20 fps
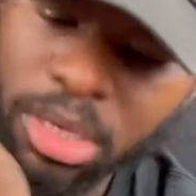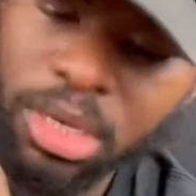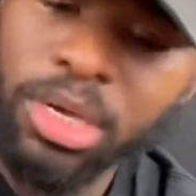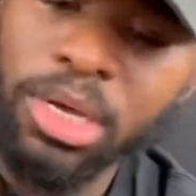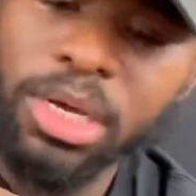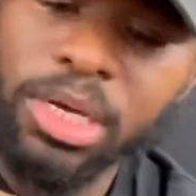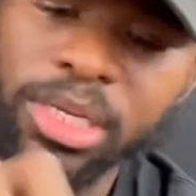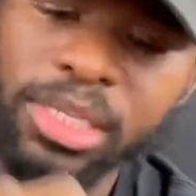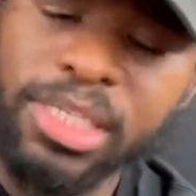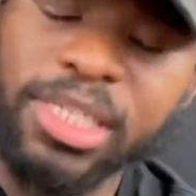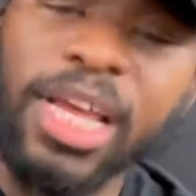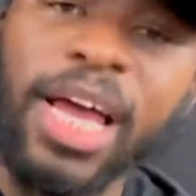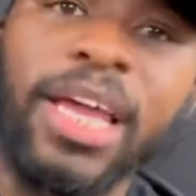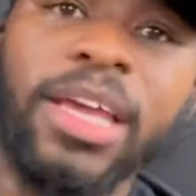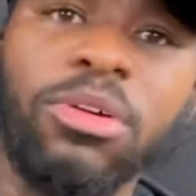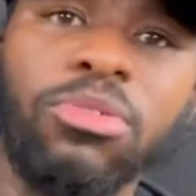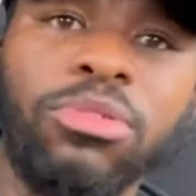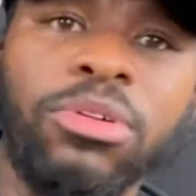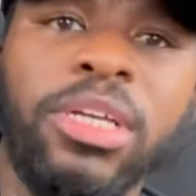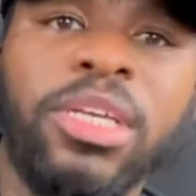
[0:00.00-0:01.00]
Saya
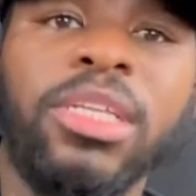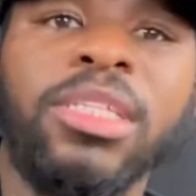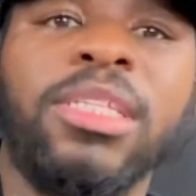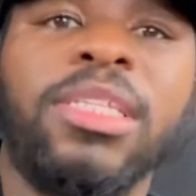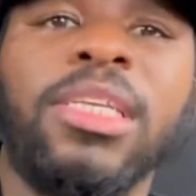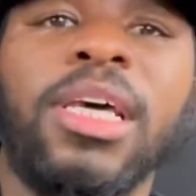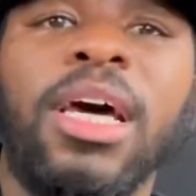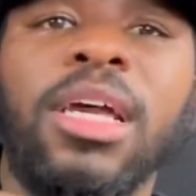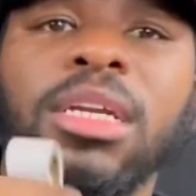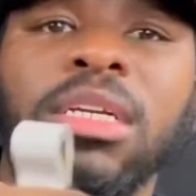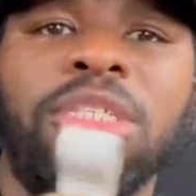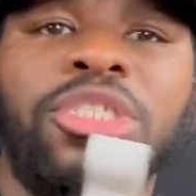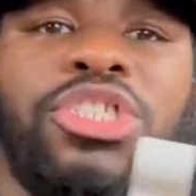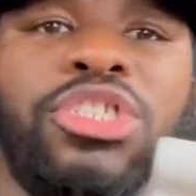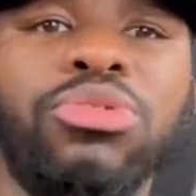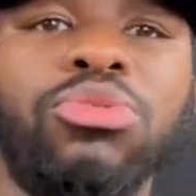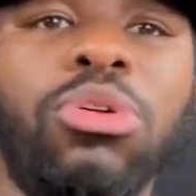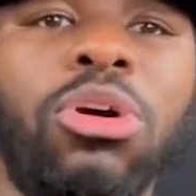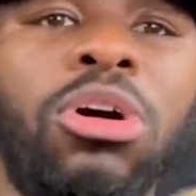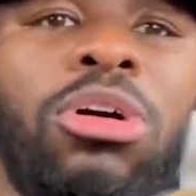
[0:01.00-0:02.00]
on the inside of the
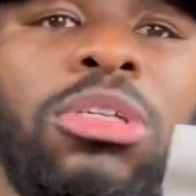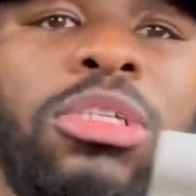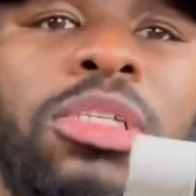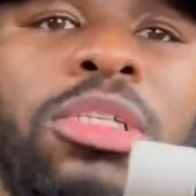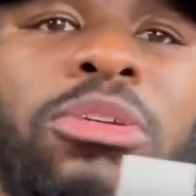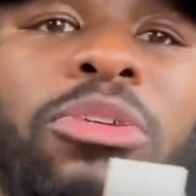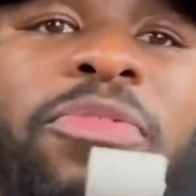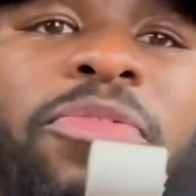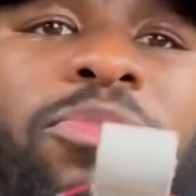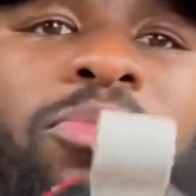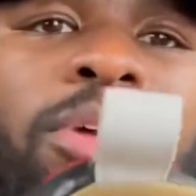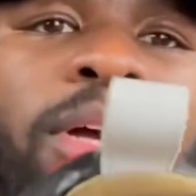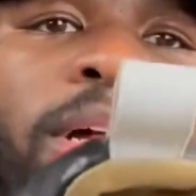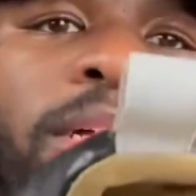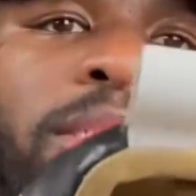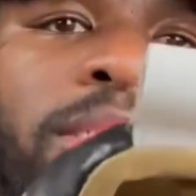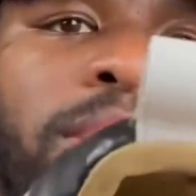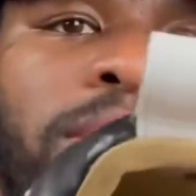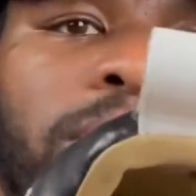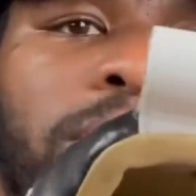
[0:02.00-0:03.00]
shoe also, if you guys
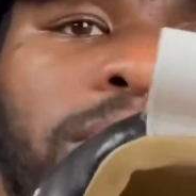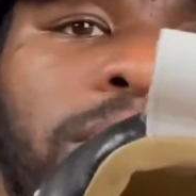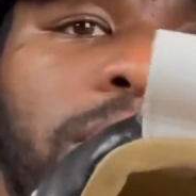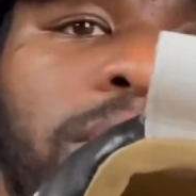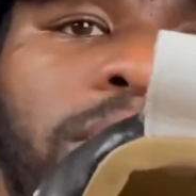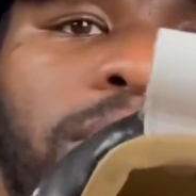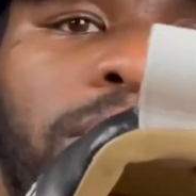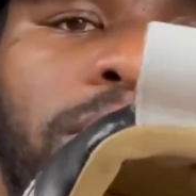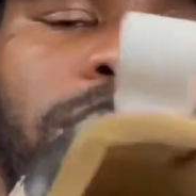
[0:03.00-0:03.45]
can see.